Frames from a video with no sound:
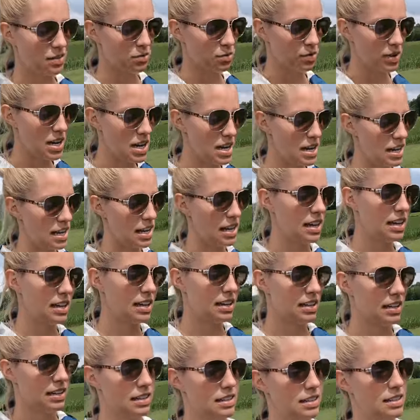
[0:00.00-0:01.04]
and reading
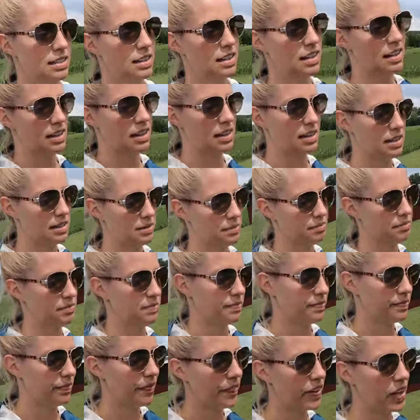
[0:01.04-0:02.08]
and um,
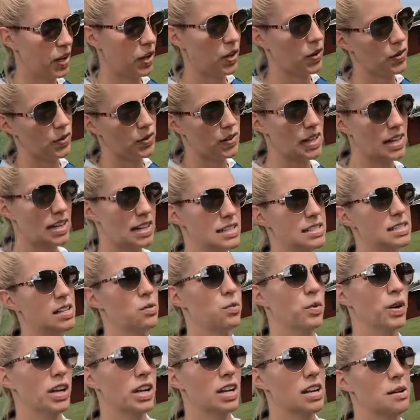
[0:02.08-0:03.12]
you know like I said
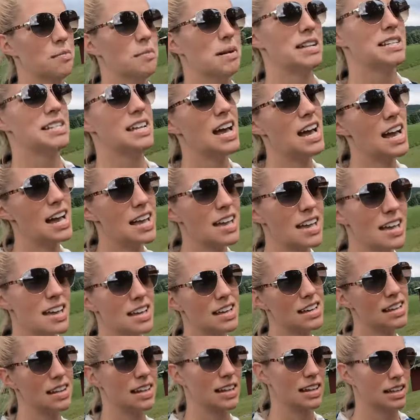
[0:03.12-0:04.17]
working on my
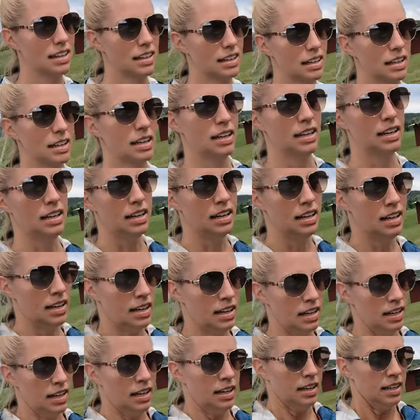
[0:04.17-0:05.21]
diet and
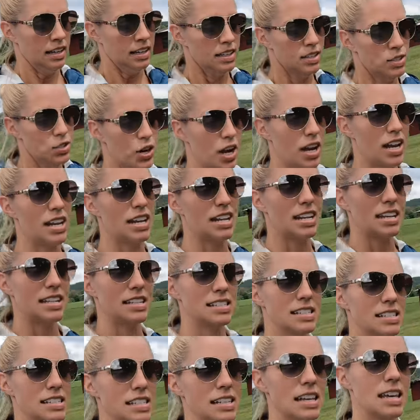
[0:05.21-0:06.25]
trying to get
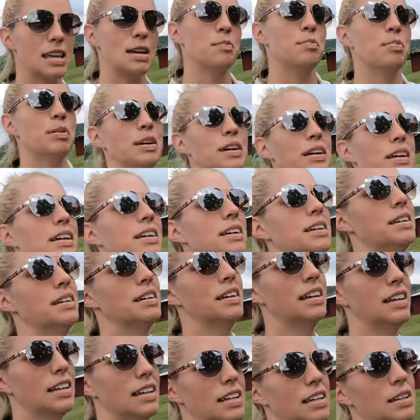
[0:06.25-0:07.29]
sleep
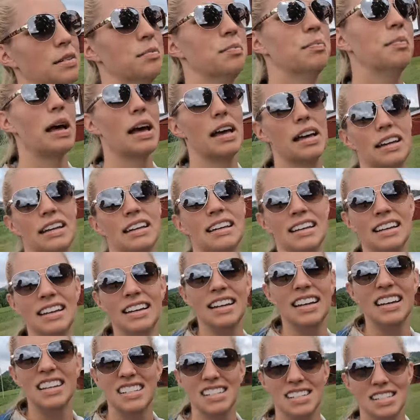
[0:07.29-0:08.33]
um, but
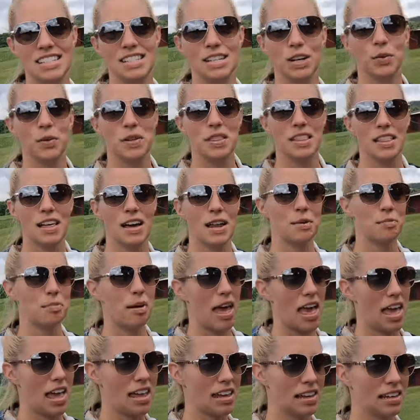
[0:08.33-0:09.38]
just deal with a lot of
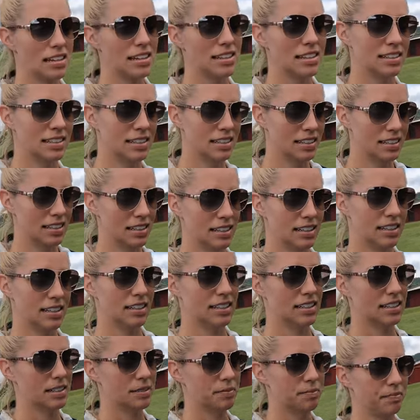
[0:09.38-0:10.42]
pain
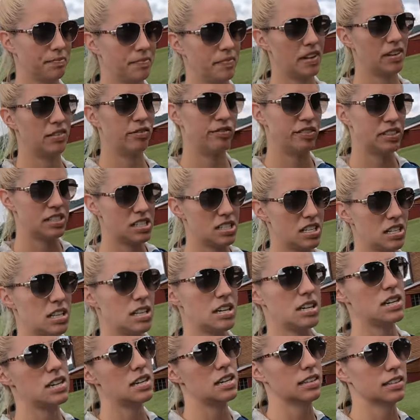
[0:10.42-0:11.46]
um, and
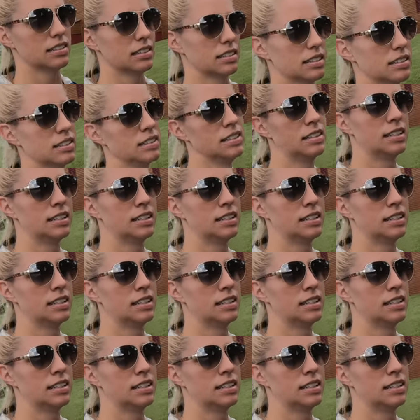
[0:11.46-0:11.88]
fatigue and